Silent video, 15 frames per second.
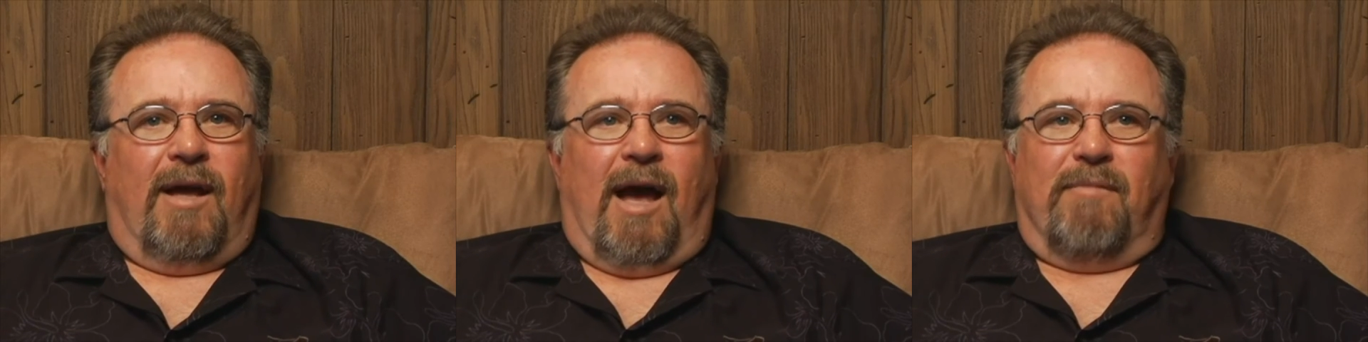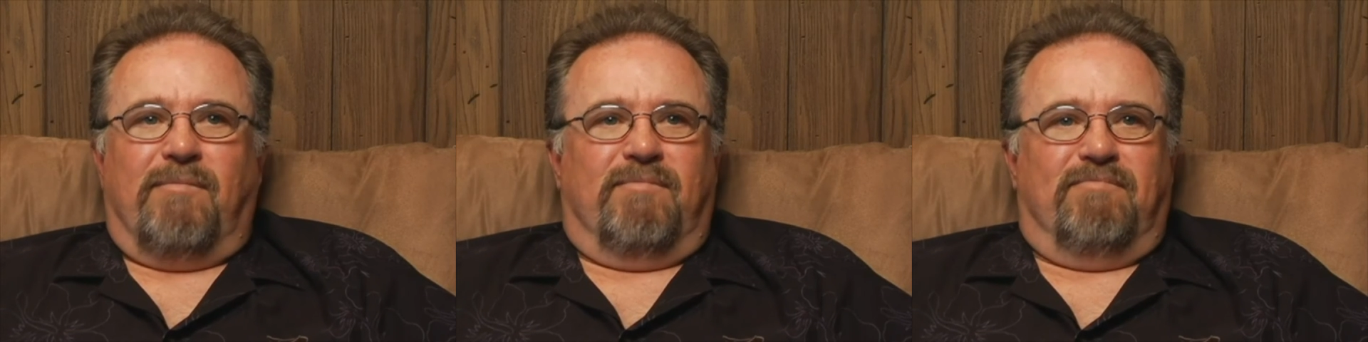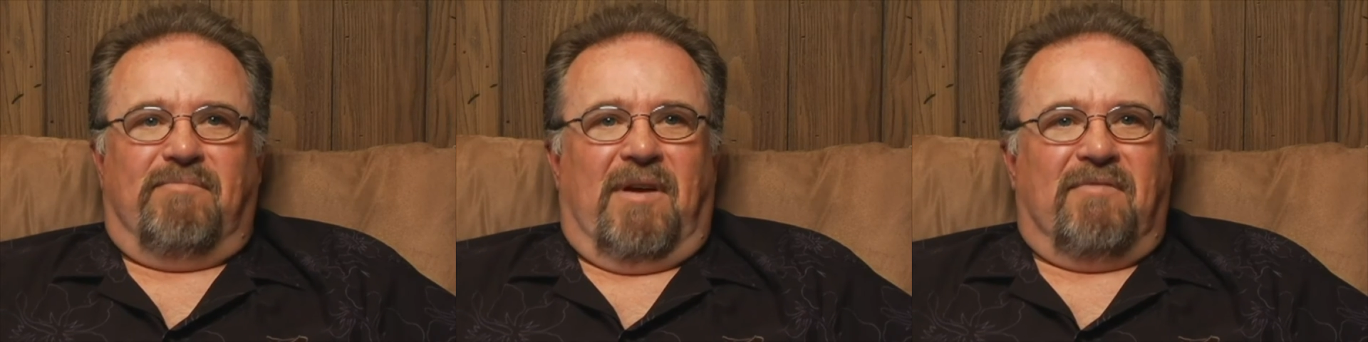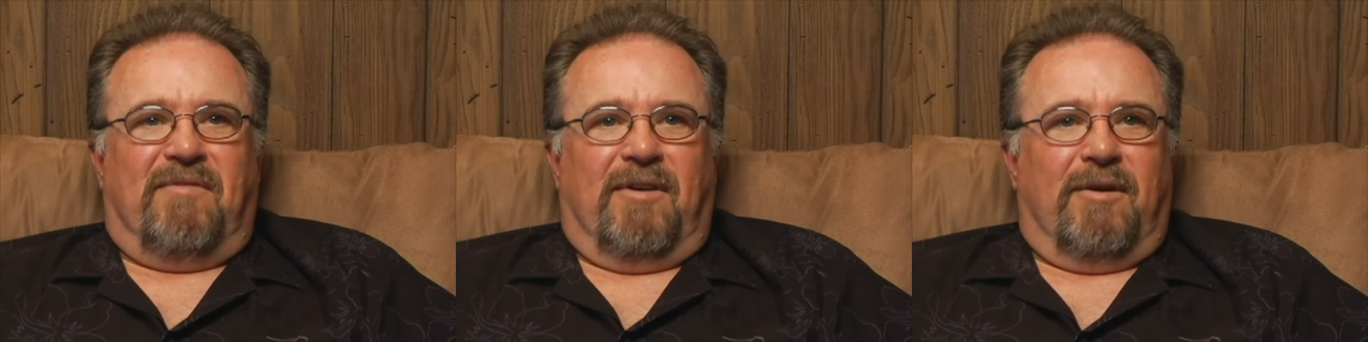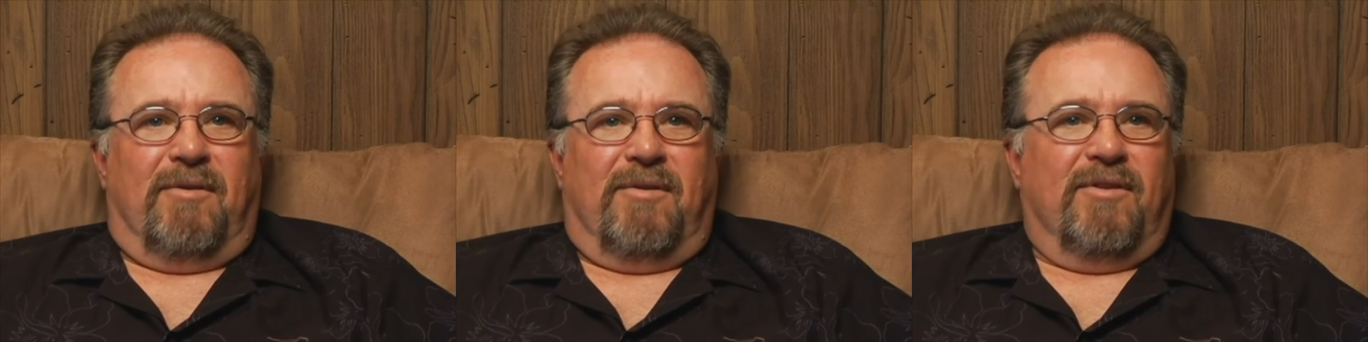I
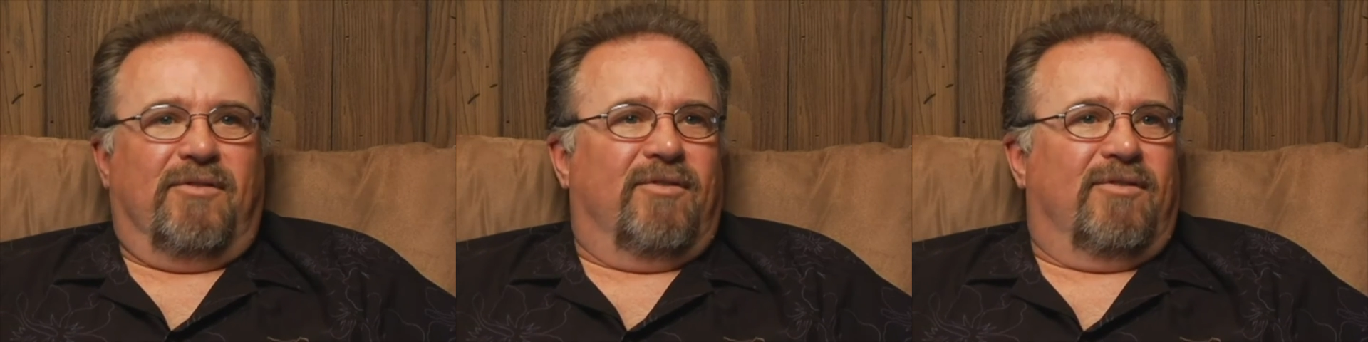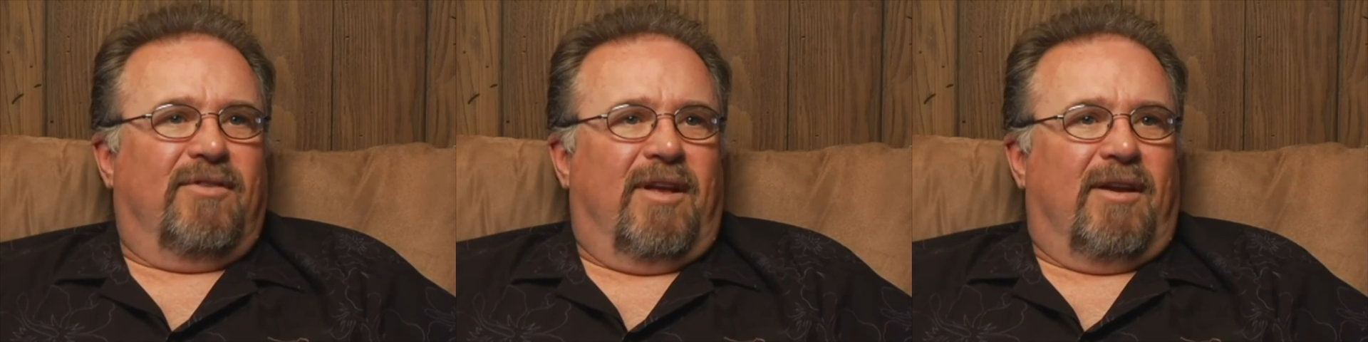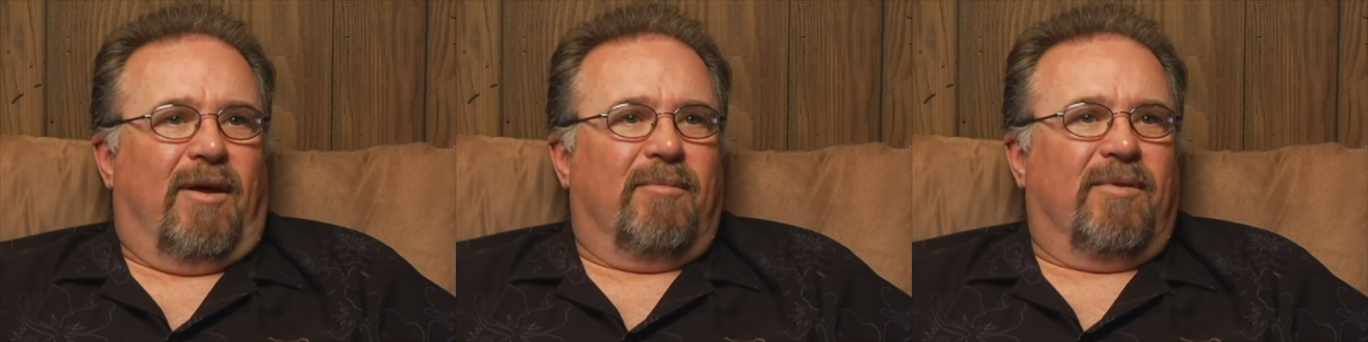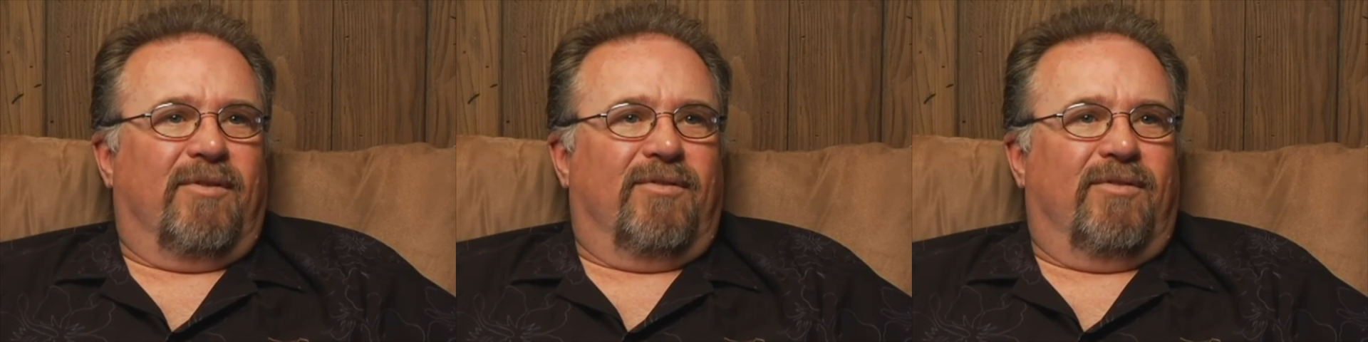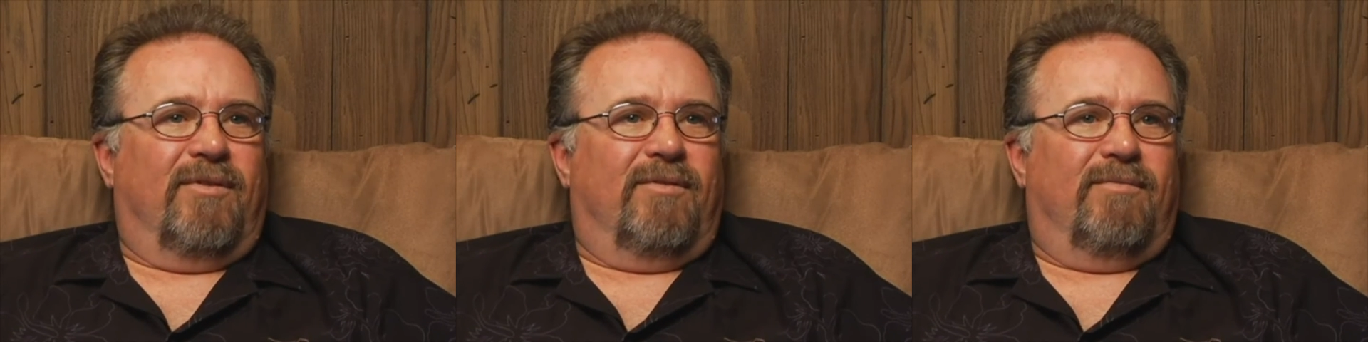figured this is it. I'm going
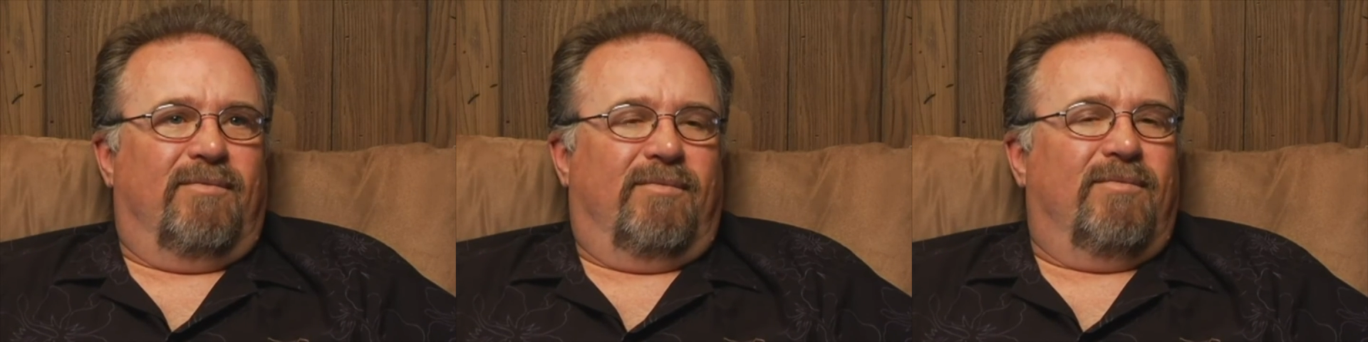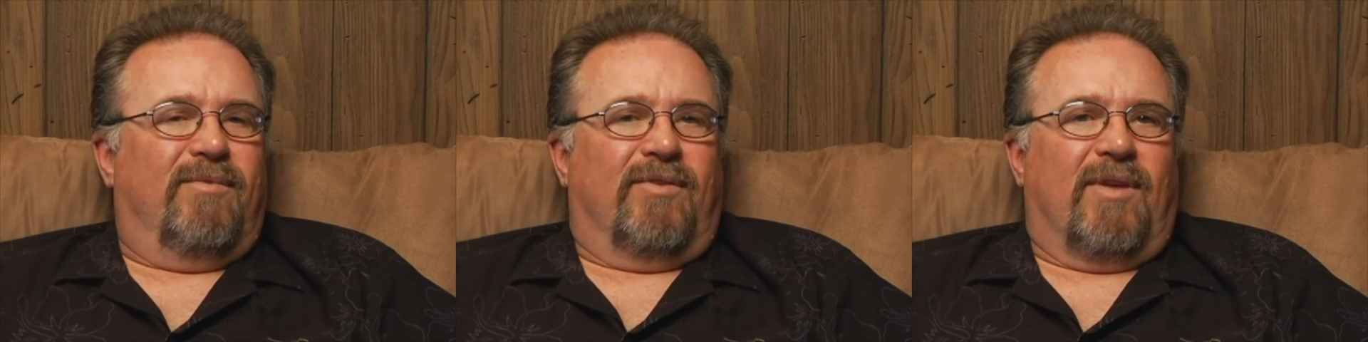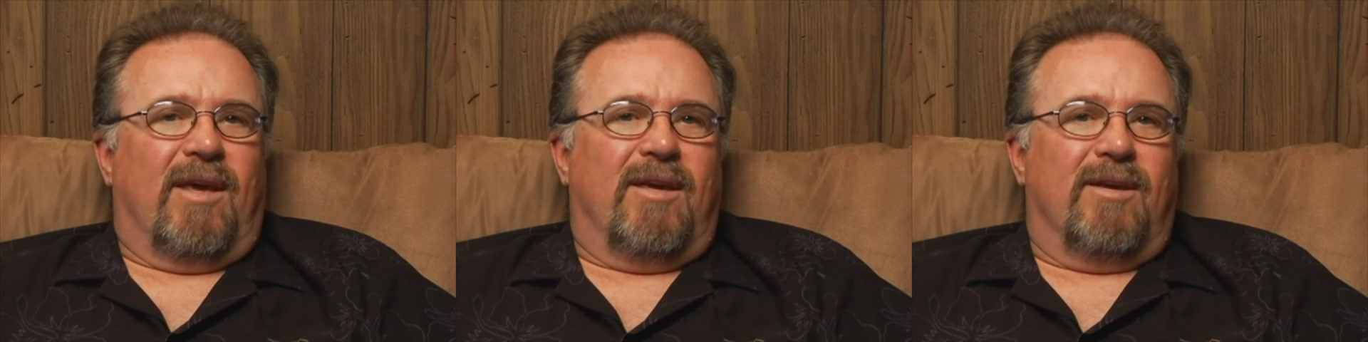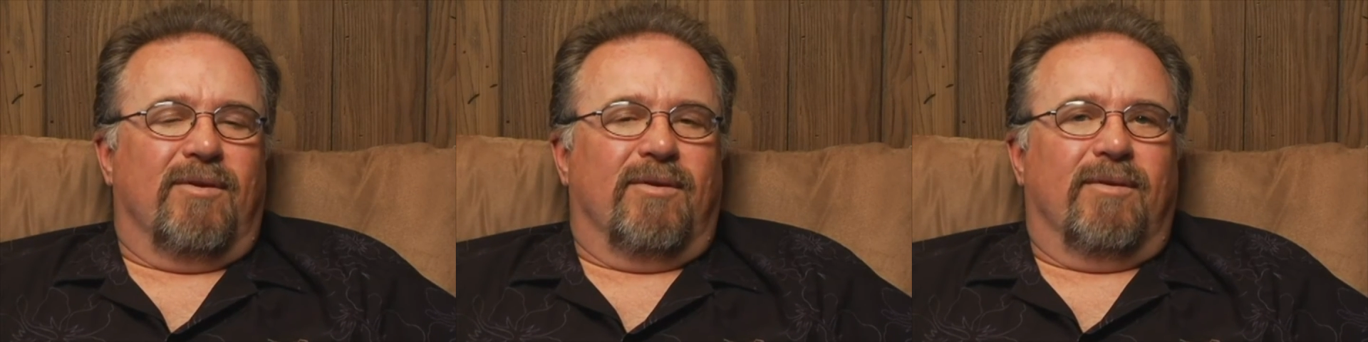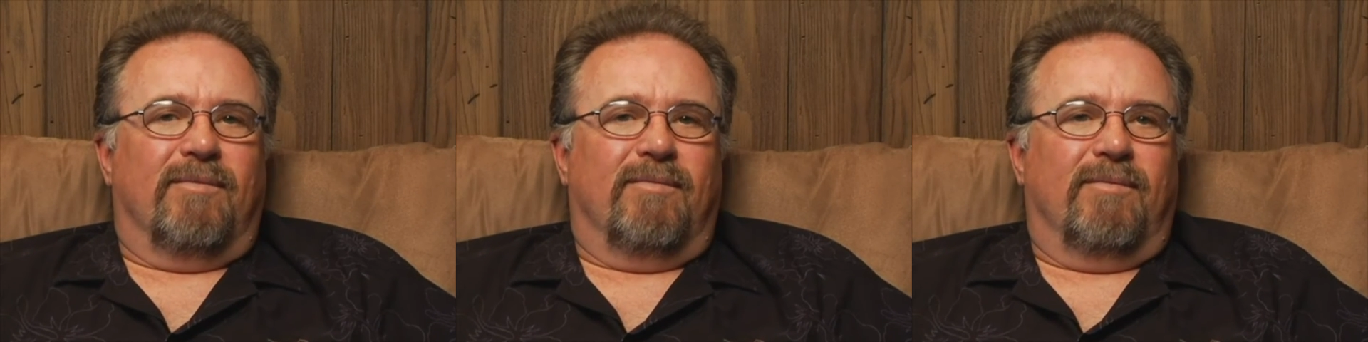to stay
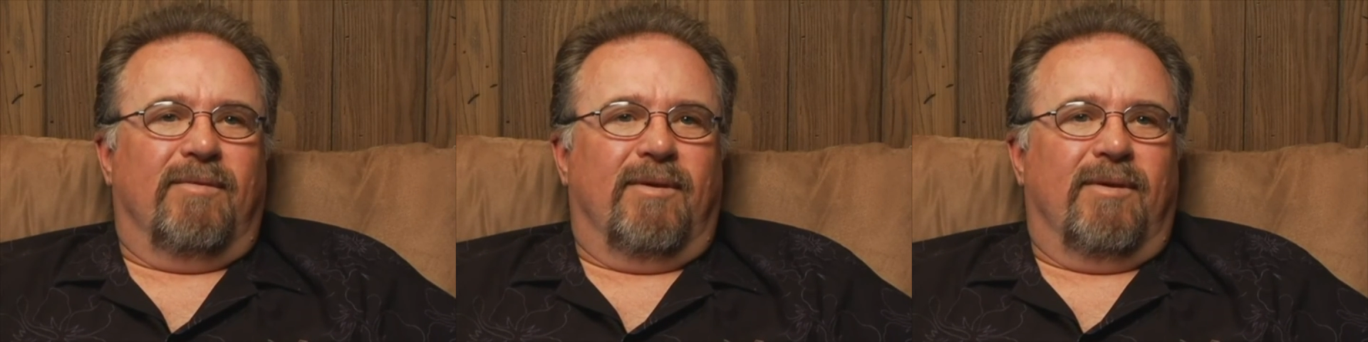here